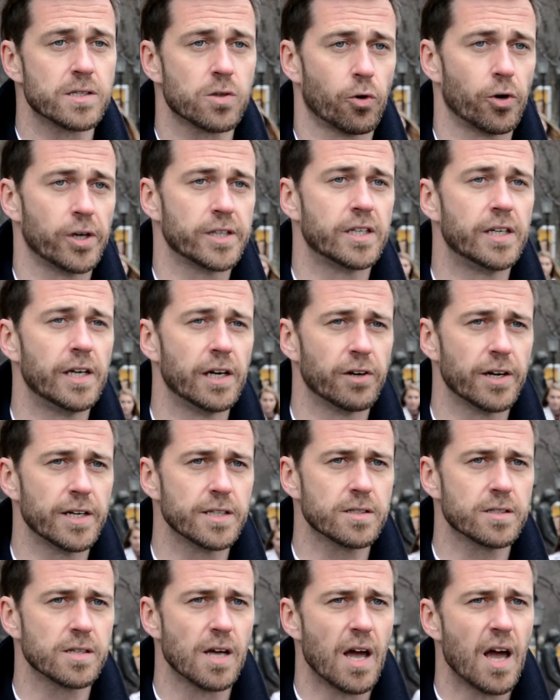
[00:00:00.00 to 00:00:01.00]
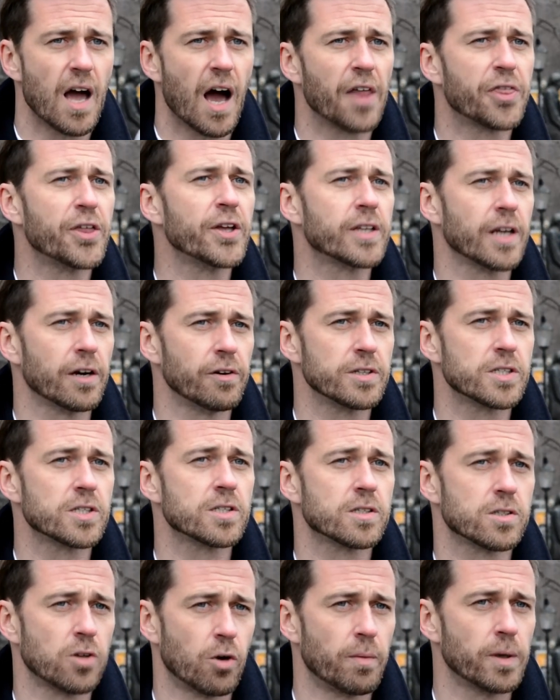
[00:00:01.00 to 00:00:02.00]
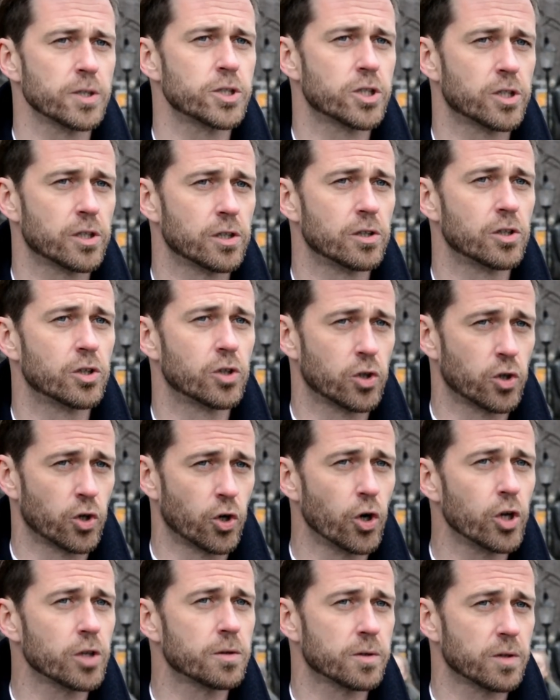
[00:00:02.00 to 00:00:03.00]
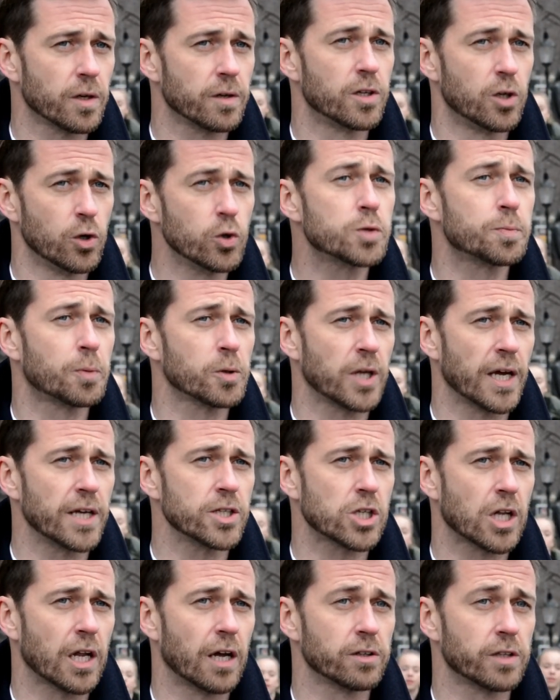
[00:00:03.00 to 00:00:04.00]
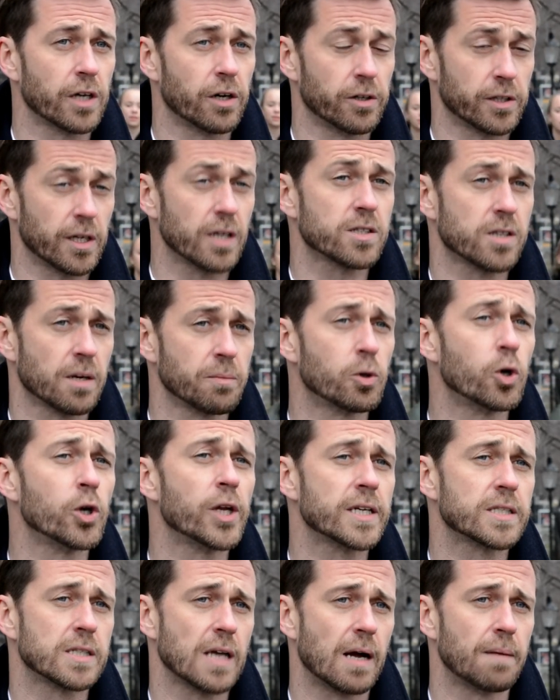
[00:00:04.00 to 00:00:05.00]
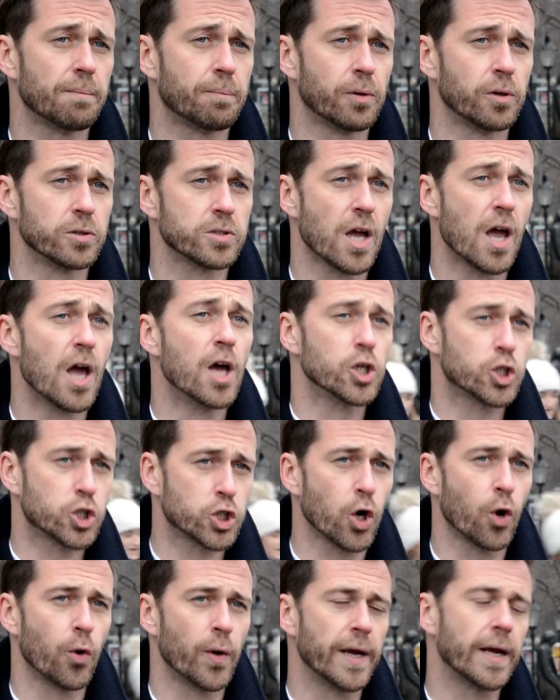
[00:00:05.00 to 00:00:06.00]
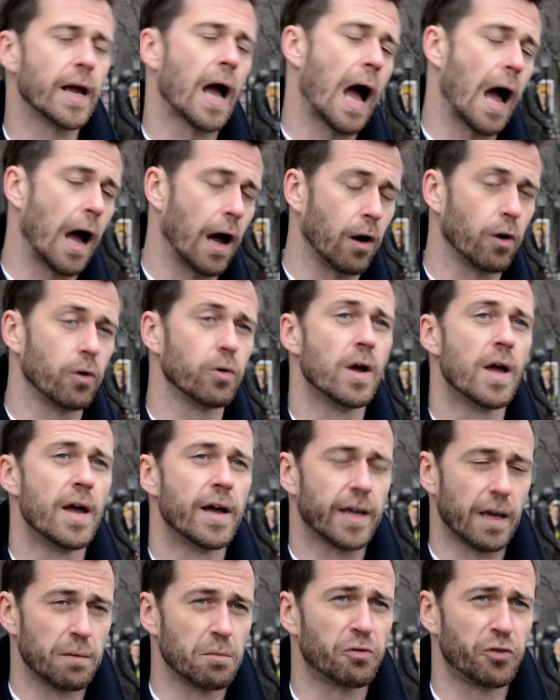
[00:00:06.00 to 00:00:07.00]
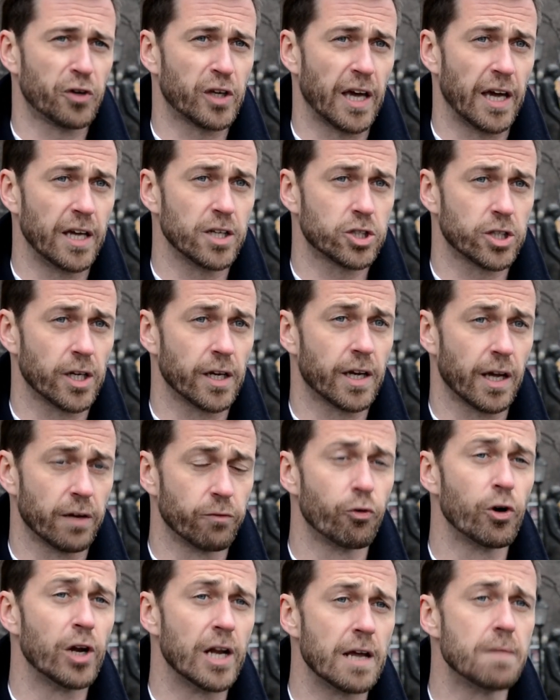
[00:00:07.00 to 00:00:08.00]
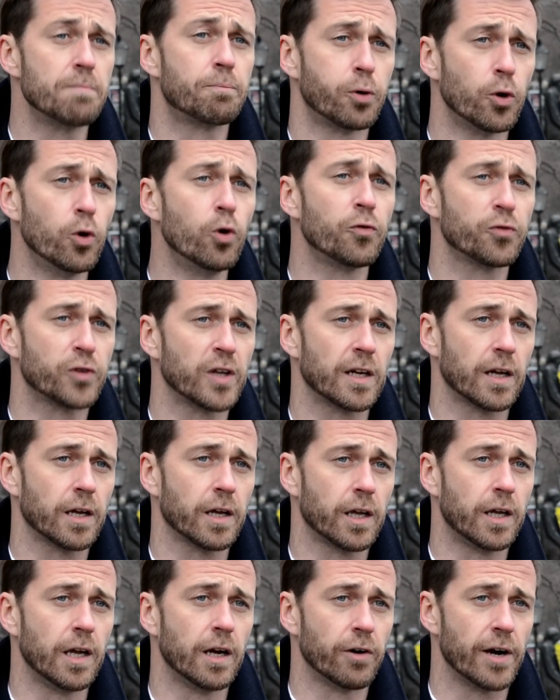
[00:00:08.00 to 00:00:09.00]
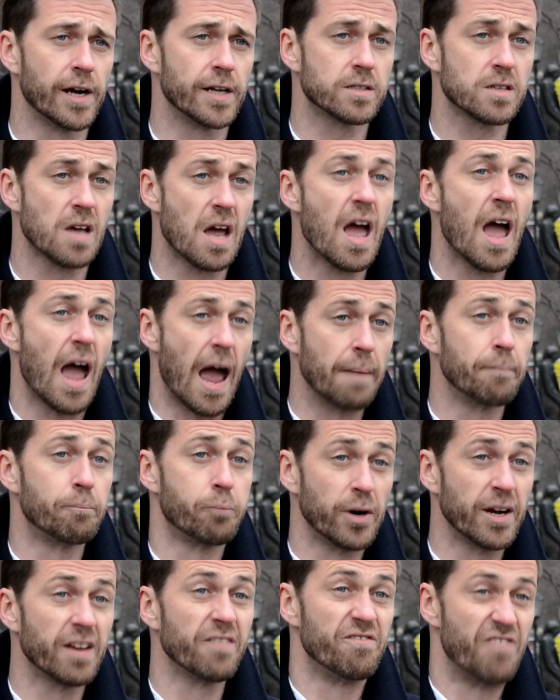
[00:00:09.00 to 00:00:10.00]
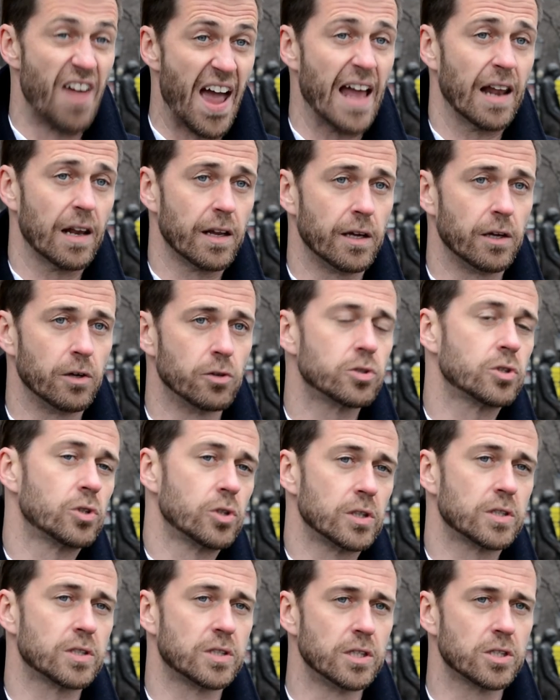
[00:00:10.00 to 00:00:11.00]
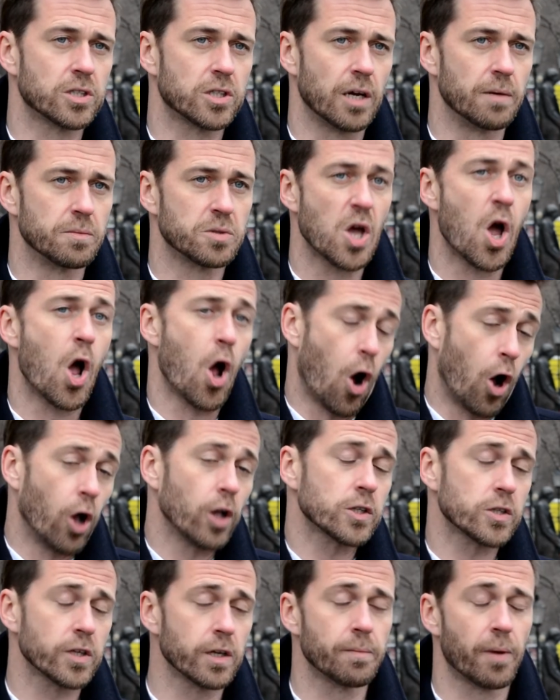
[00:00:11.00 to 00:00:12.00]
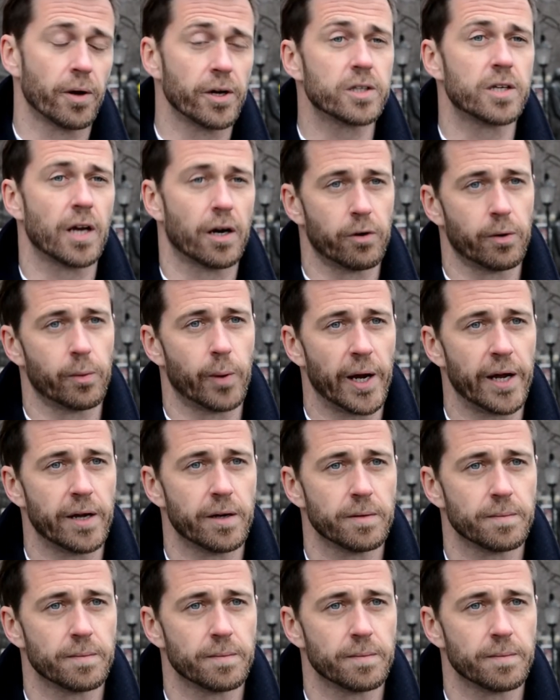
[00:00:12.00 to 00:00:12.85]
or adherence, I think there is so much huge potential out there, and there's some good examples showing how gamification can really improve that adherence and bring value to the systems, also in a monetary way.